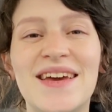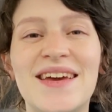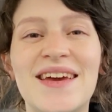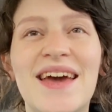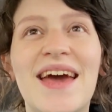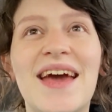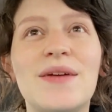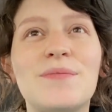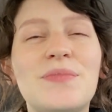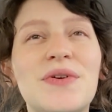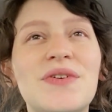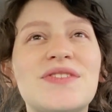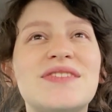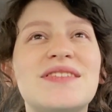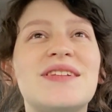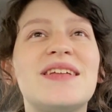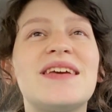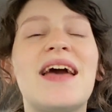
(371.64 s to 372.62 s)
And
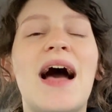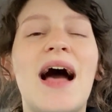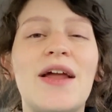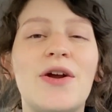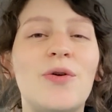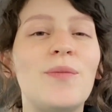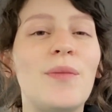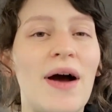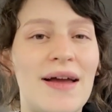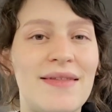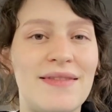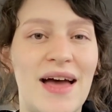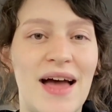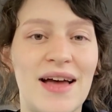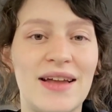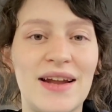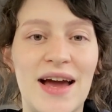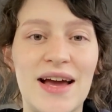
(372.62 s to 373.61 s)
personally, I don't mind
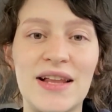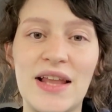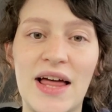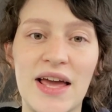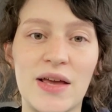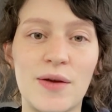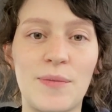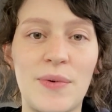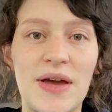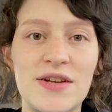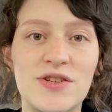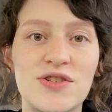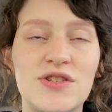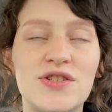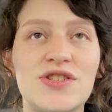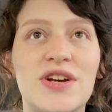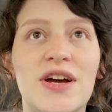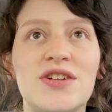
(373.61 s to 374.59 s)
that. I like a
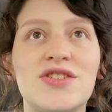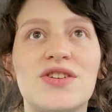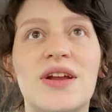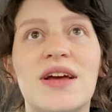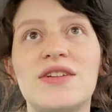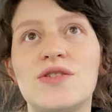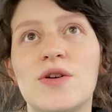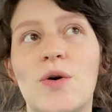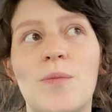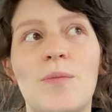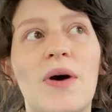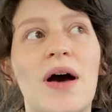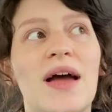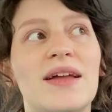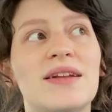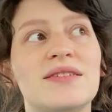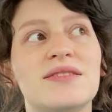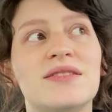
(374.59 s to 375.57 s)
patient judge, and I don't
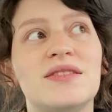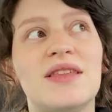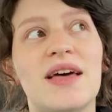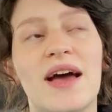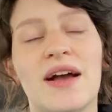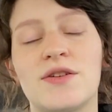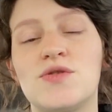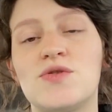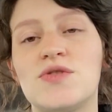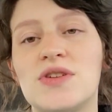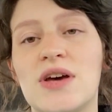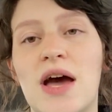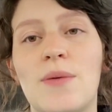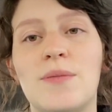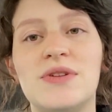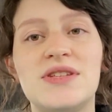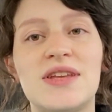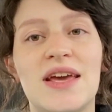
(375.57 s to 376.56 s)
mind the extra
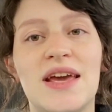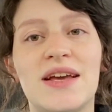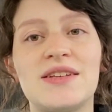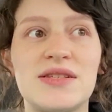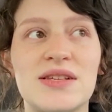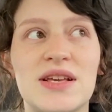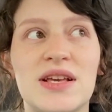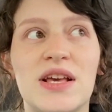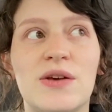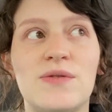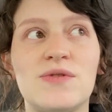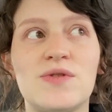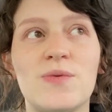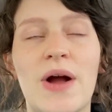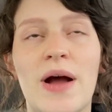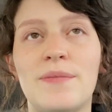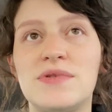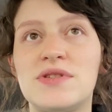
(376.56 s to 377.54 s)
time it takes. It gives
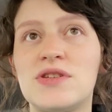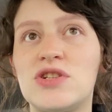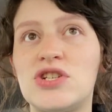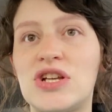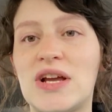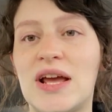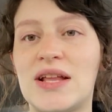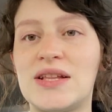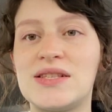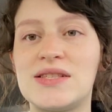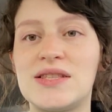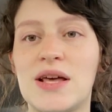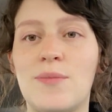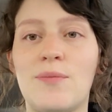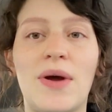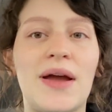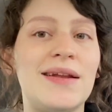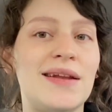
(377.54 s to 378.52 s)
rabbits a chance
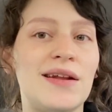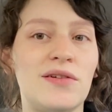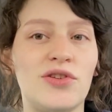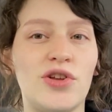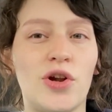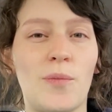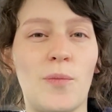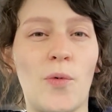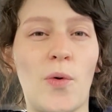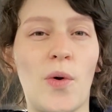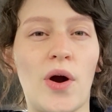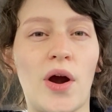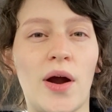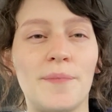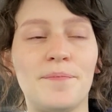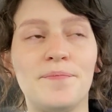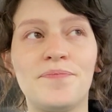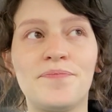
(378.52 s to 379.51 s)
that might need a little
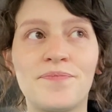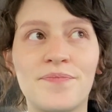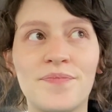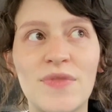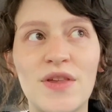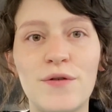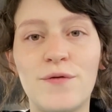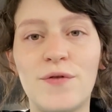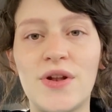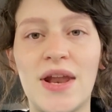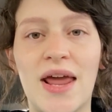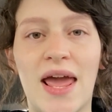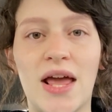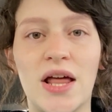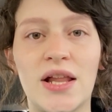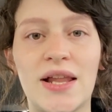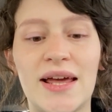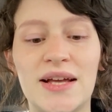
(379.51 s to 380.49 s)
more
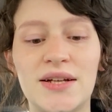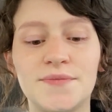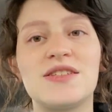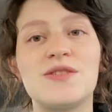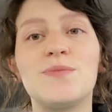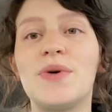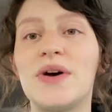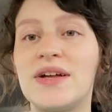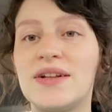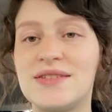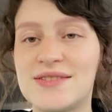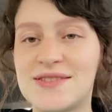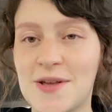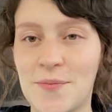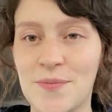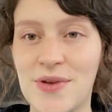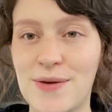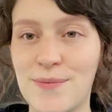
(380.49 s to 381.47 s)
finagling, but
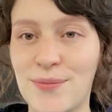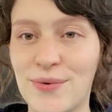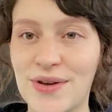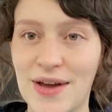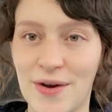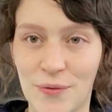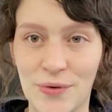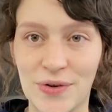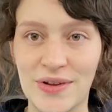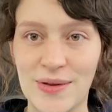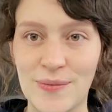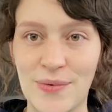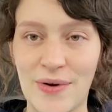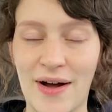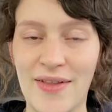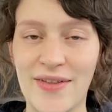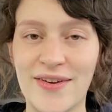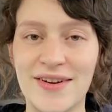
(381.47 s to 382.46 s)
some people get really
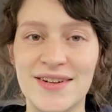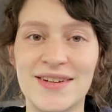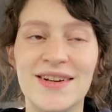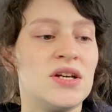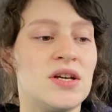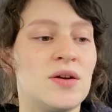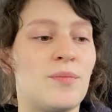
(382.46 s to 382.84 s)
bothered.